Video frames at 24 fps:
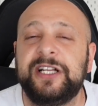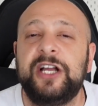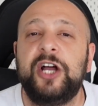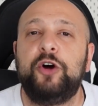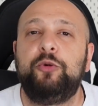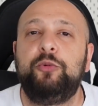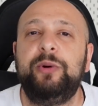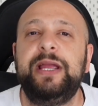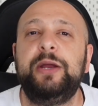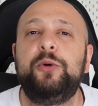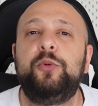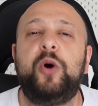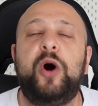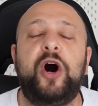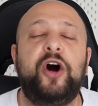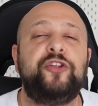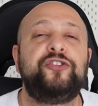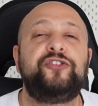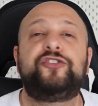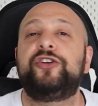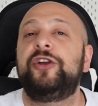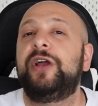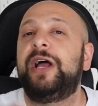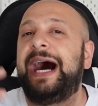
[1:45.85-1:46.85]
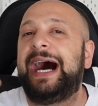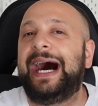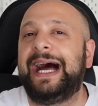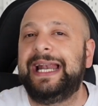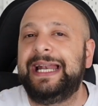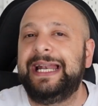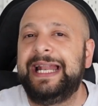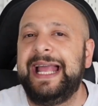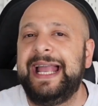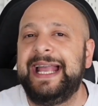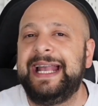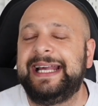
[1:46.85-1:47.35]
We want
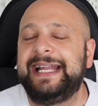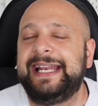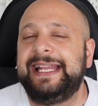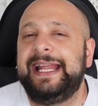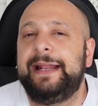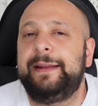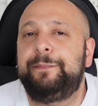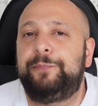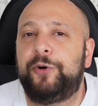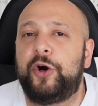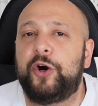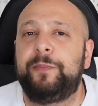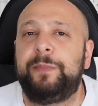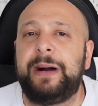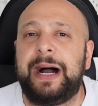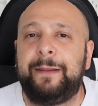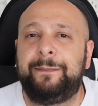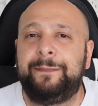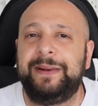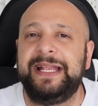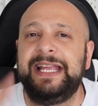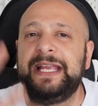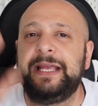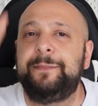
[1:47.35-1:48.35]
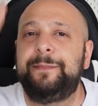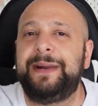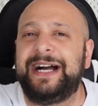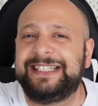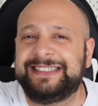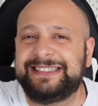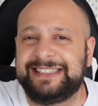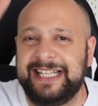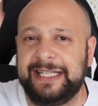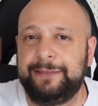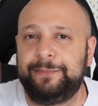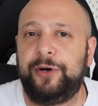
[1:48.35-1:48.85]
Allegri and Pogba playing
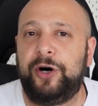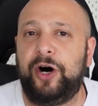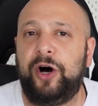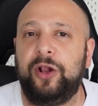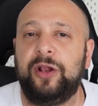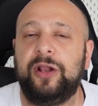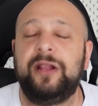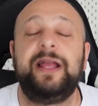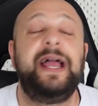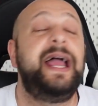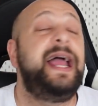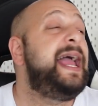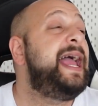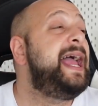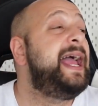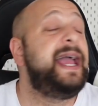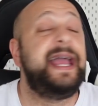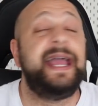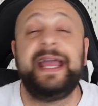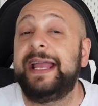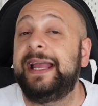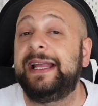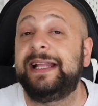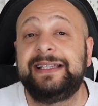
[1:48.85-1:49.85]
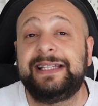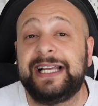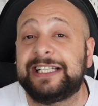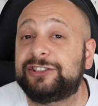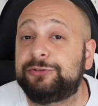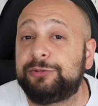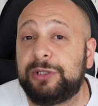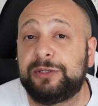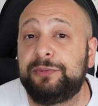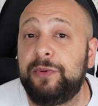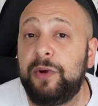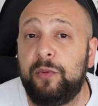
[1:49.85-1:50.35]
basketball. Hey, that's
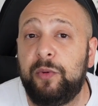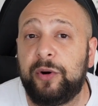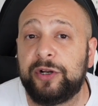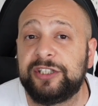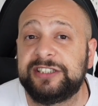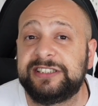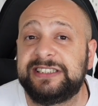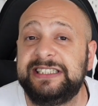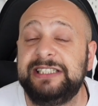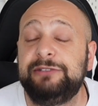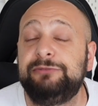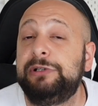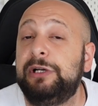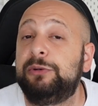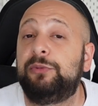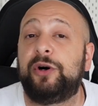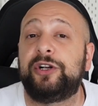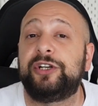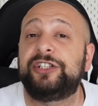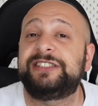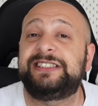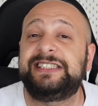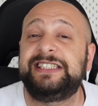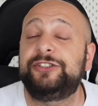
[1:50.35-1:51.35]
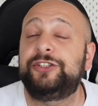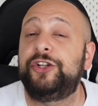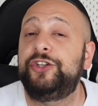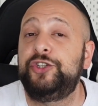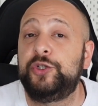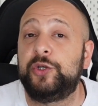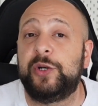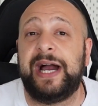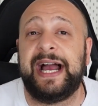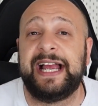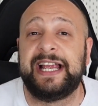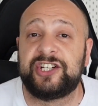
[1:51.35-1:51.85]
what we want to see. We want to see the new
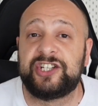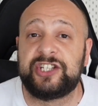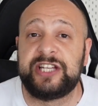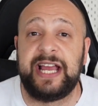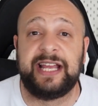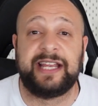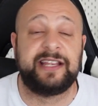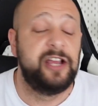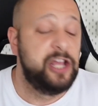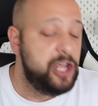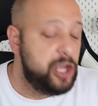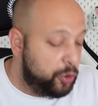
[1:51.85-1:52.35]
hashtag.